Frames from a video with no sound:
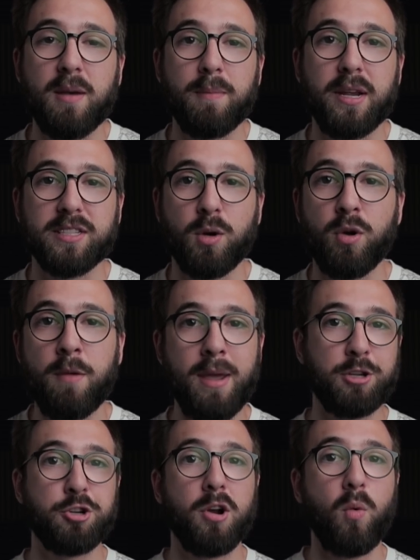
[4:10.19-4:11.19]
because I want to
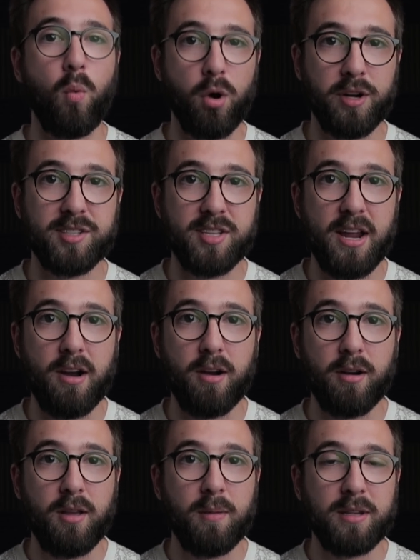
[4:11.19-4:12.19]
make sure it works
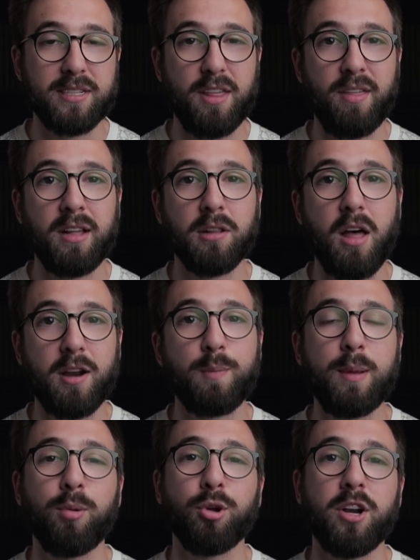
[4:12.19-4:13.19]
there, because I think a lot of
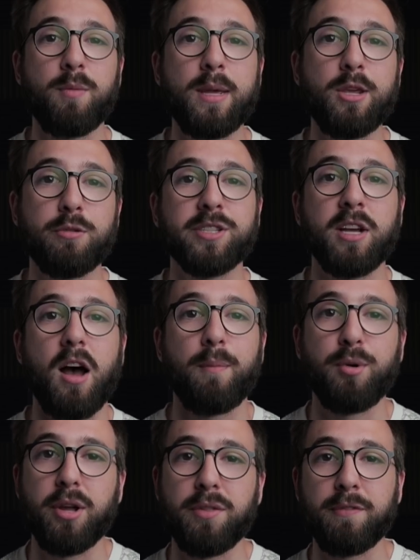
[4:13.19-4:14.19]
people are going to be using
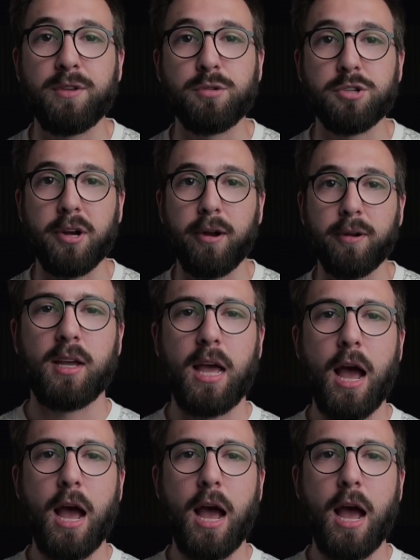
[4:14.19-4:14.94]
Opera in the future.